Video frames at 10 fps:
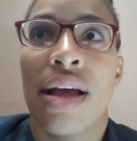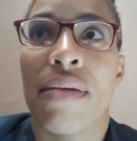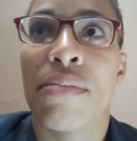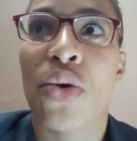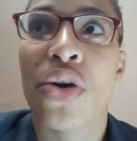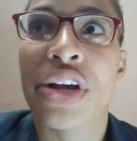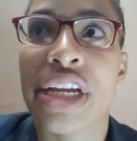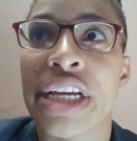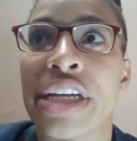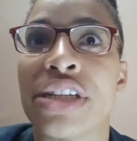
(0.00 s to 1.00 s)

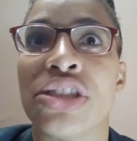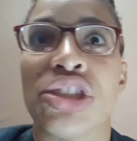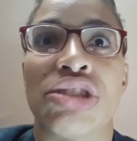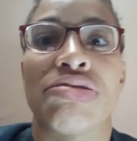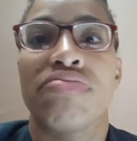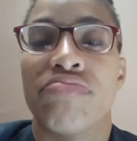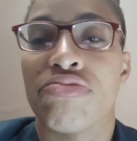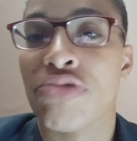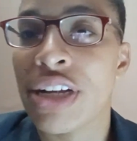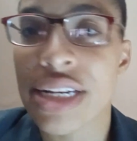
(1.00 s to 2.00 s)
mortgage,
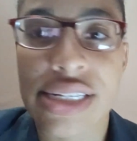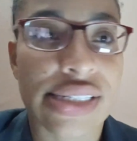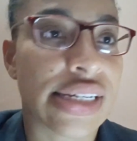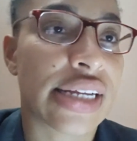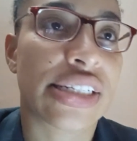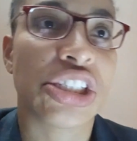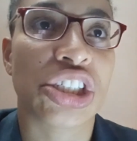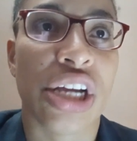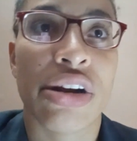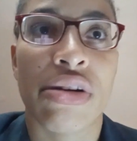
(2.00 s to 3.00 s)
real estate in
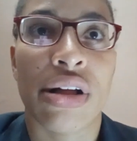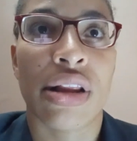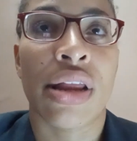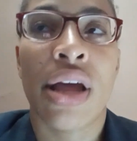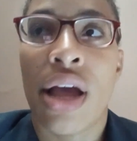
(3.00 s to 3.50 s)
general,